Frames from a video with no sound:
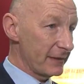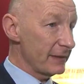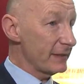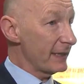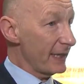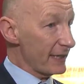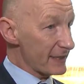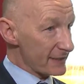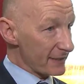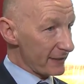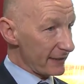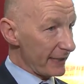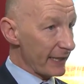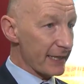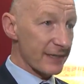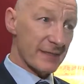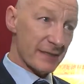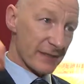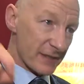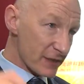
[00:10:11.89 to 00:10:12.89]
Yes, it
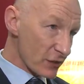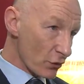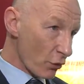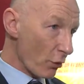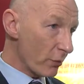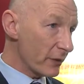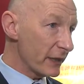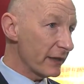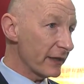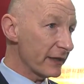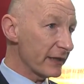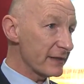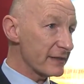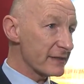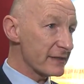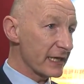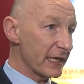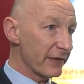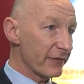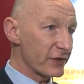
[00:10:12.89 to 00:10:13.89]
is. There's no one in the
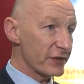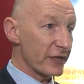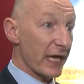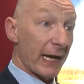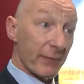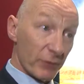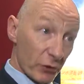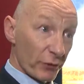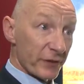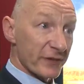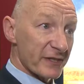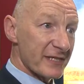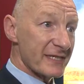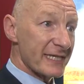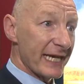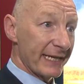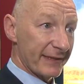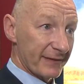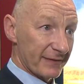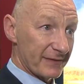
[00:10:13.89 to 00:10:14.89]
conservatory. I'm going to
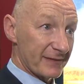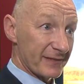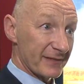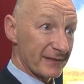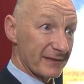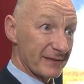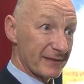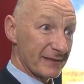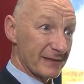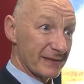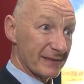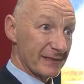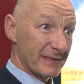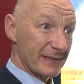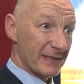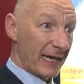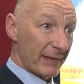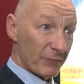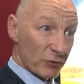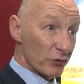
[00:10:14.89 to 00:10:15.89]
tint.
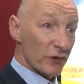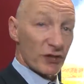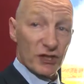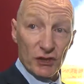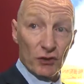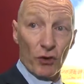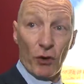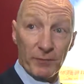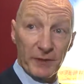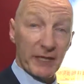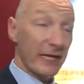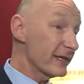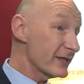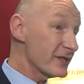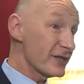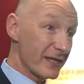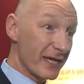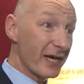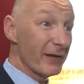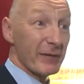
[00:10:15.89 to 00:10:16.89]
I'm going to stop the
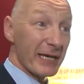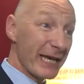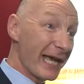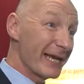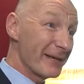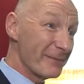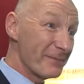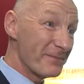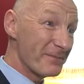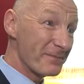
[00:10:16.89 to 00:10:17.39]
energy coming in.